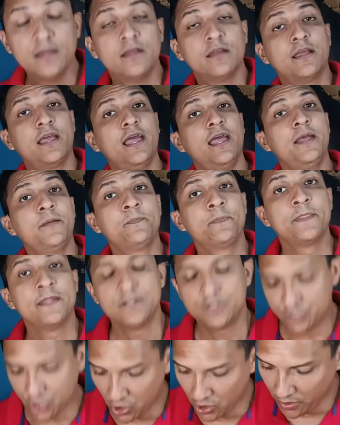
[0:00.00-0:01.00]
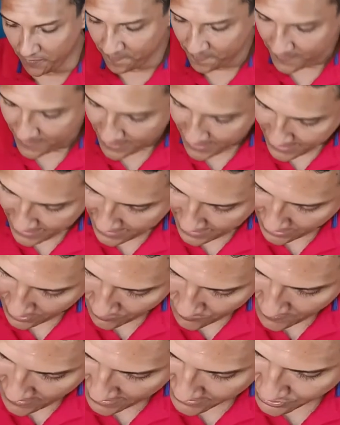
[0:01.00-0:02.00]
okay so
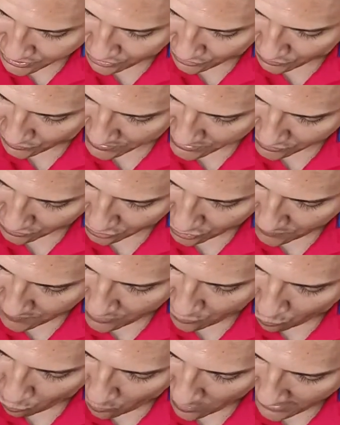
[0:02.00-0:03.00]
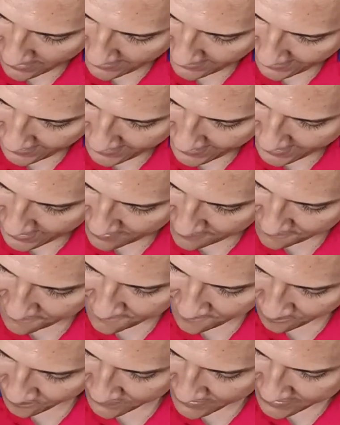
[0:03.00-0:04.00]
area 2 is going to be 1 half
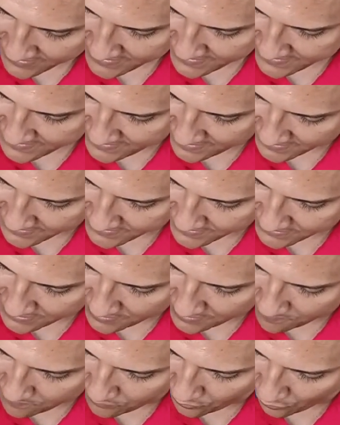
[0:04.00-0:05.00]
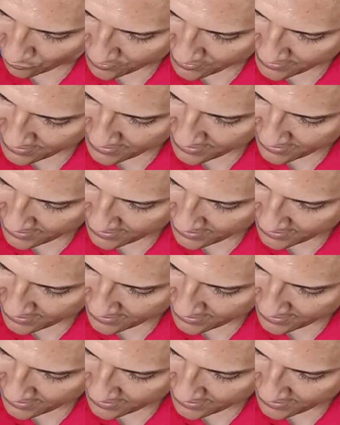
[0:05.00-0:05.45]
60.8